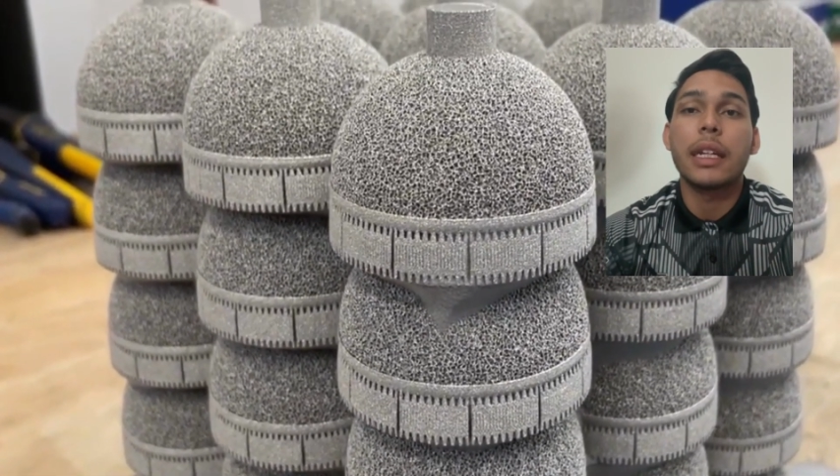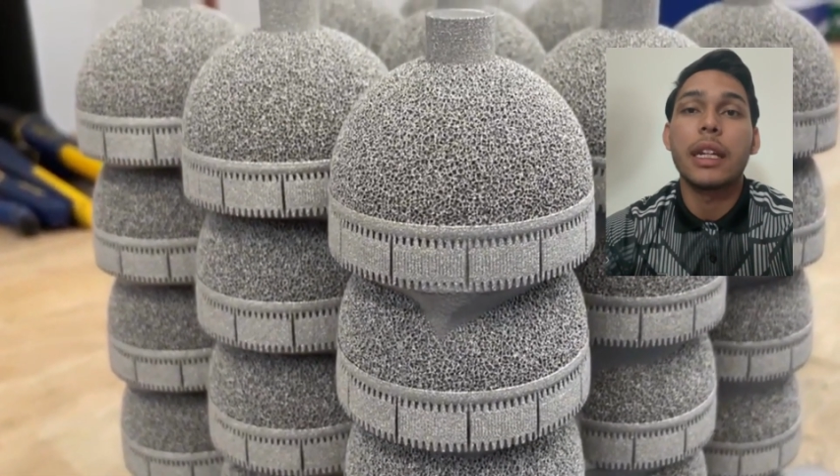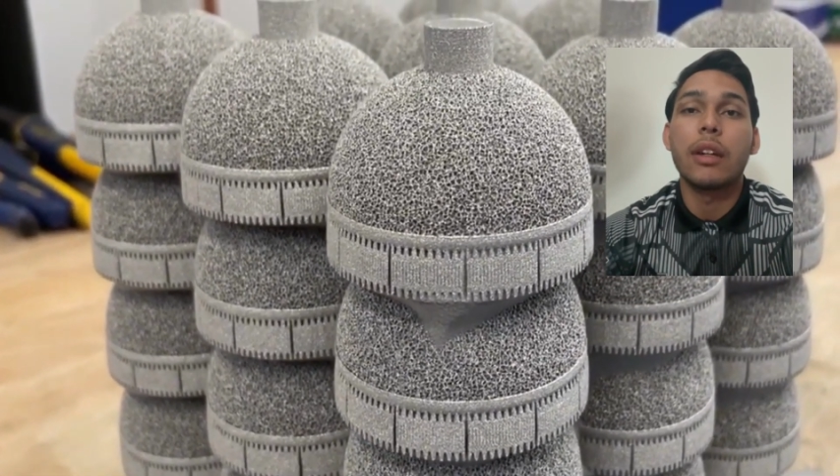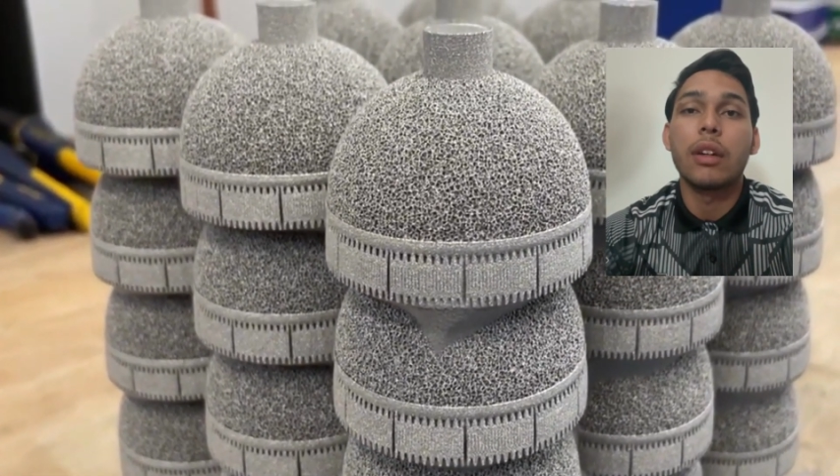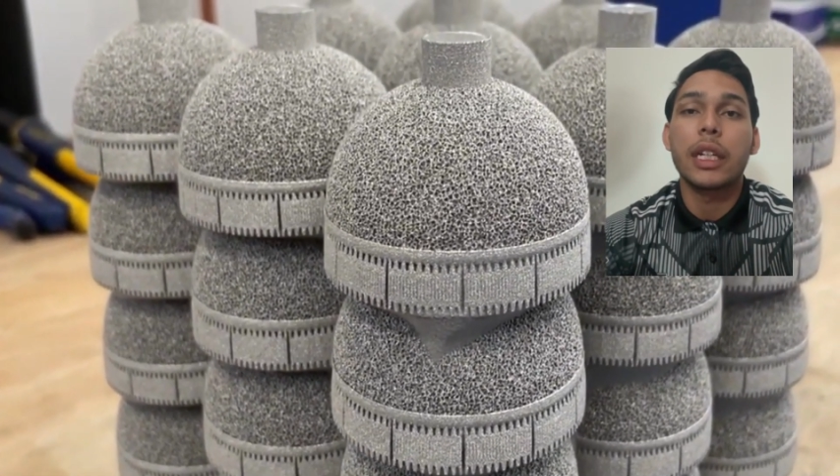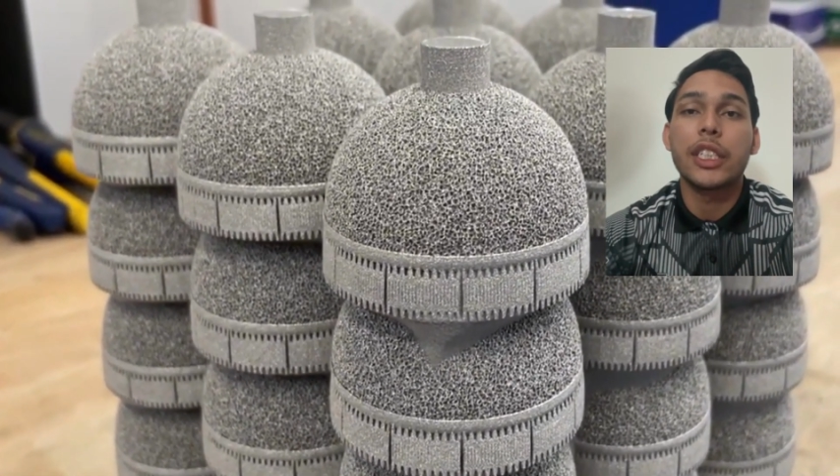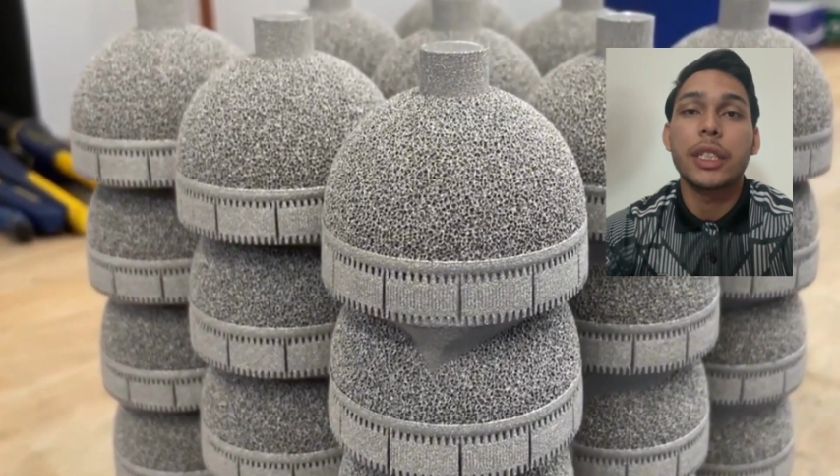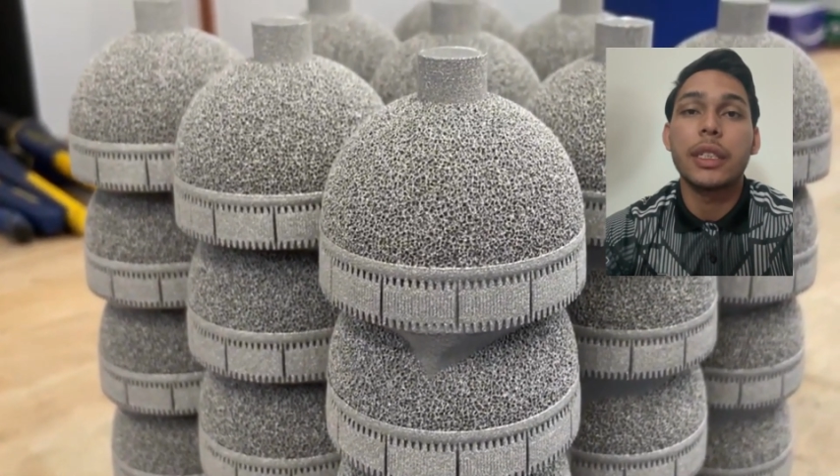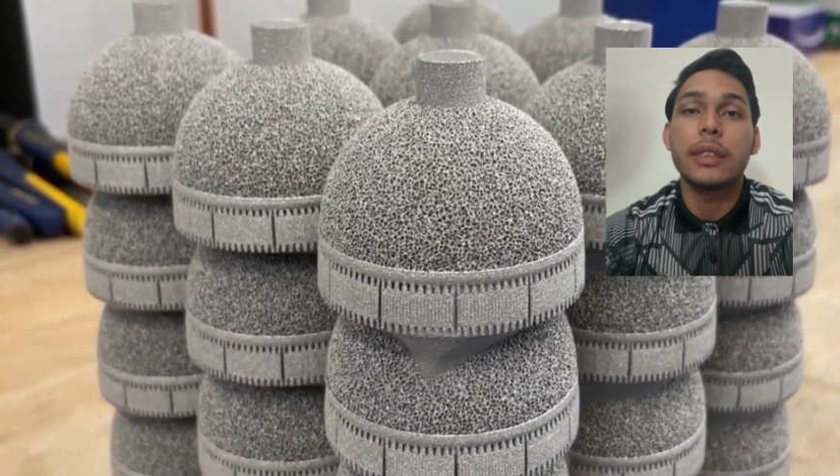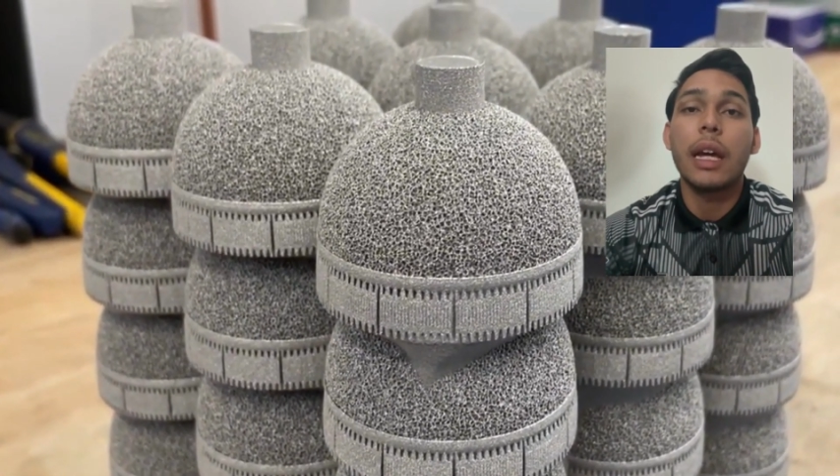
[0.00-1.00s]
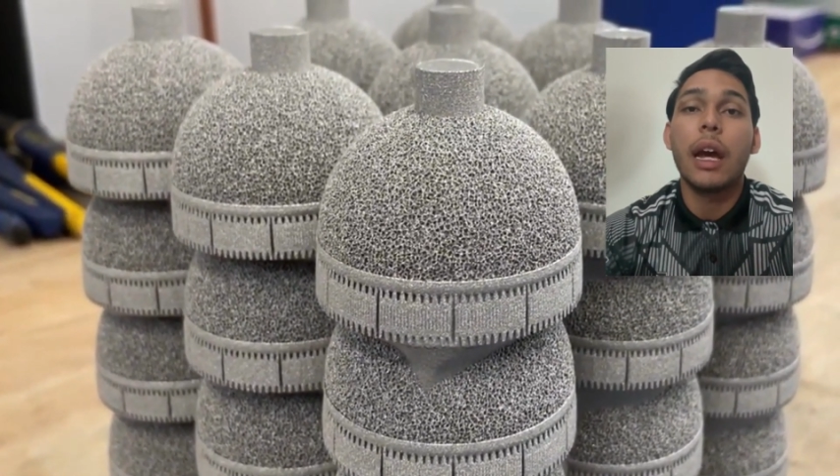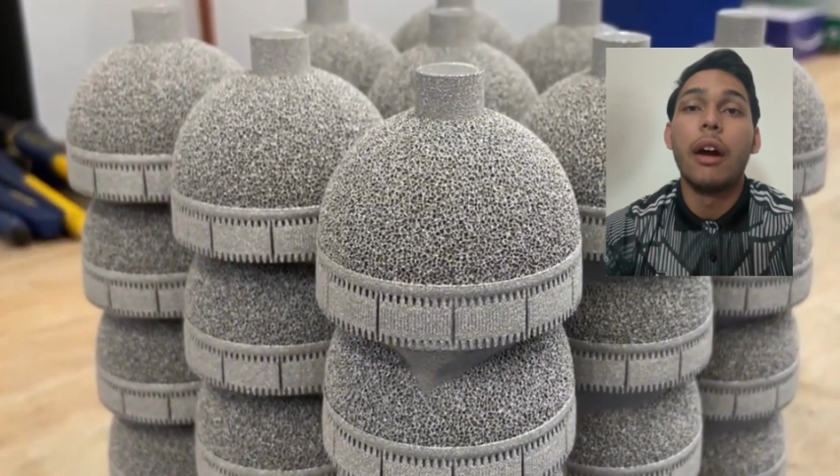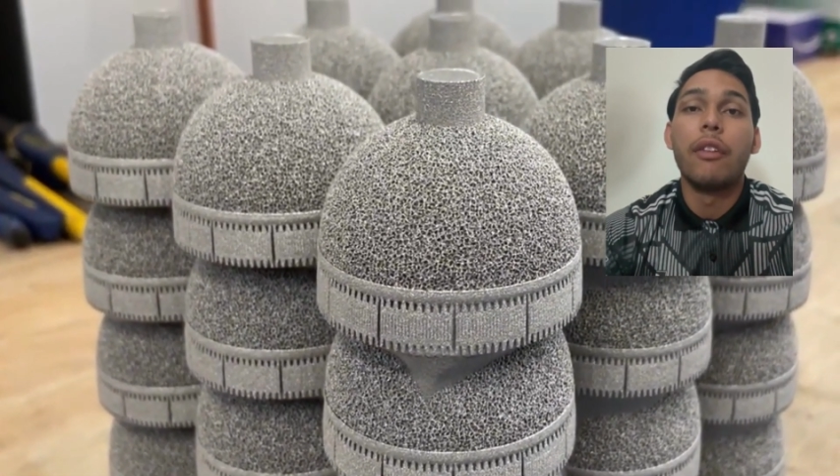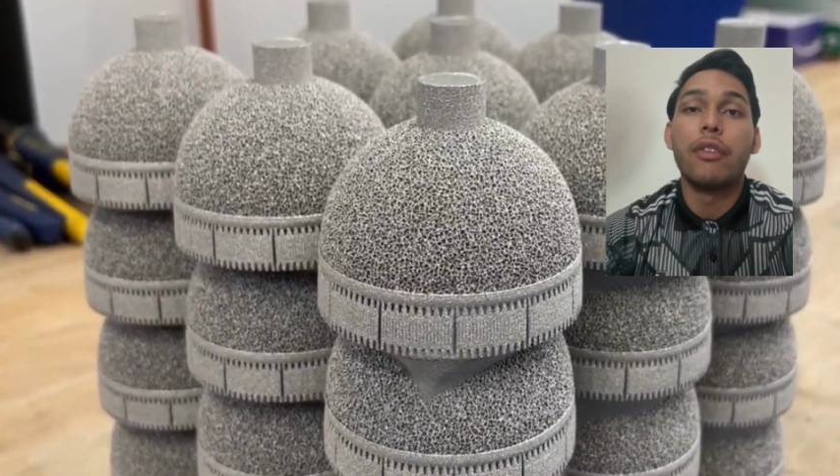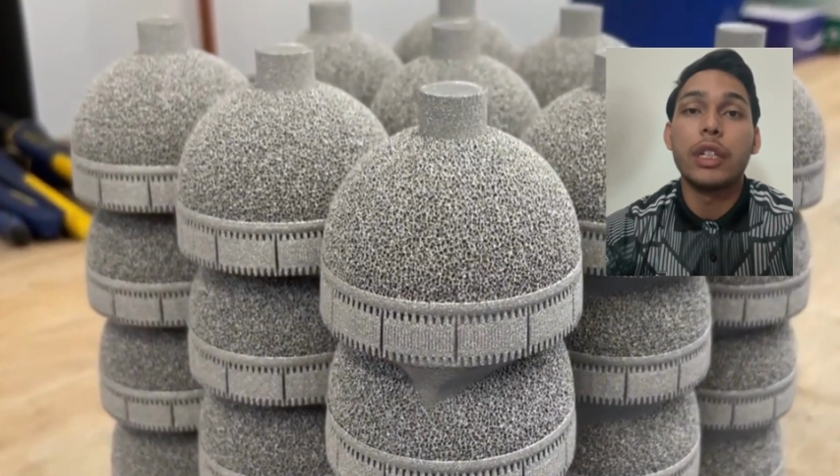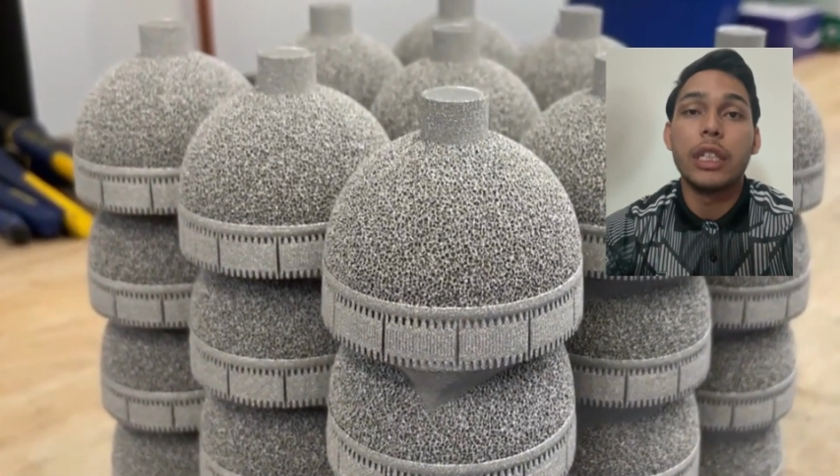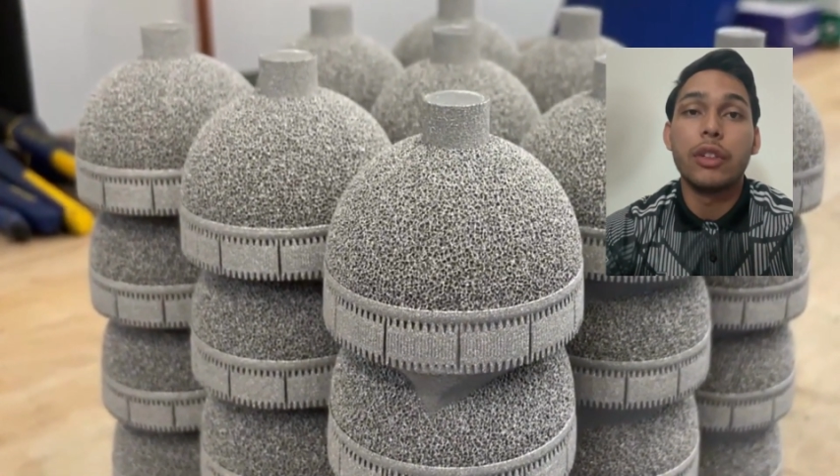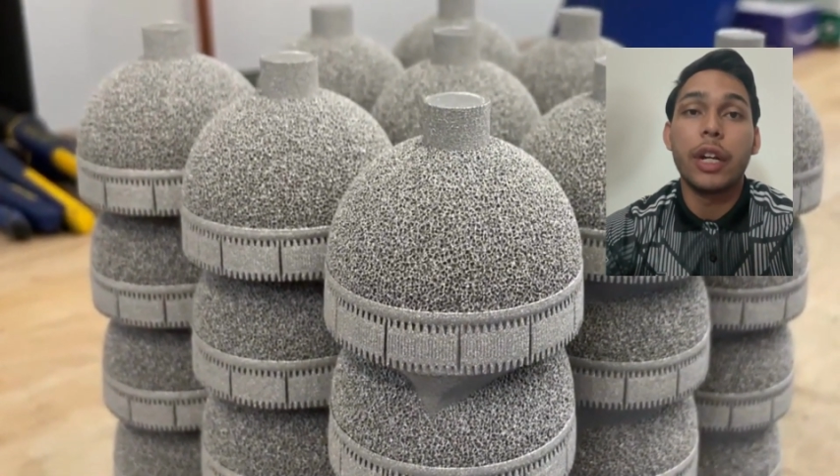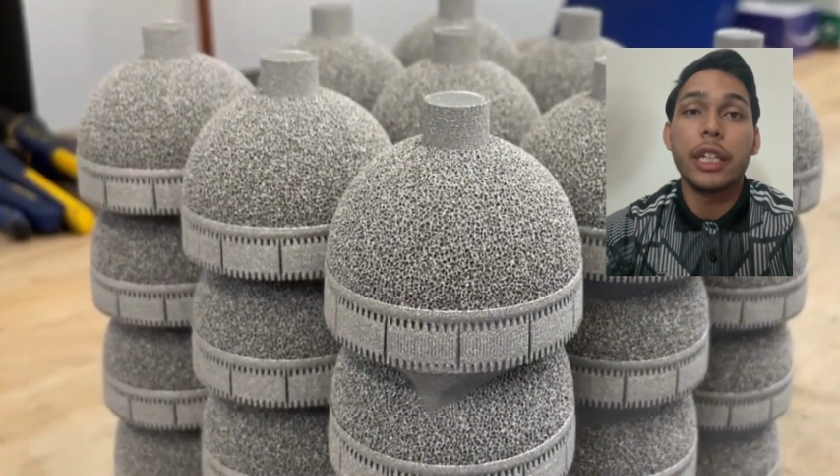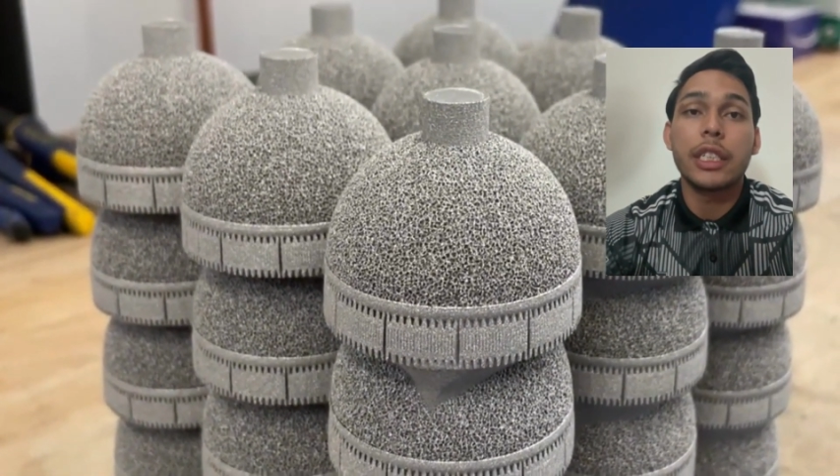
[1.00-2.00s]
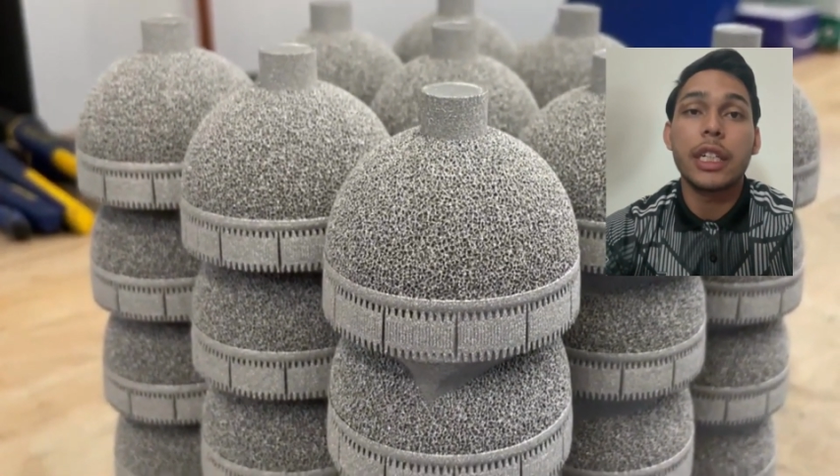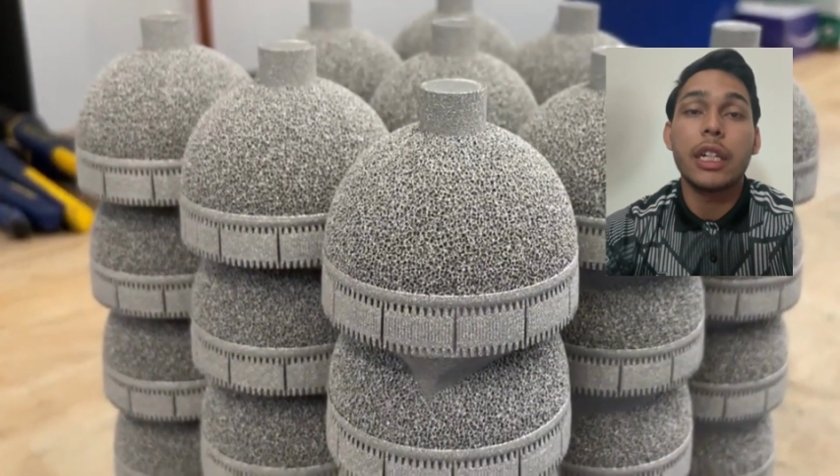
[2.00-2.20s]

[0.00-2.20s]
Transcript: in location for the duration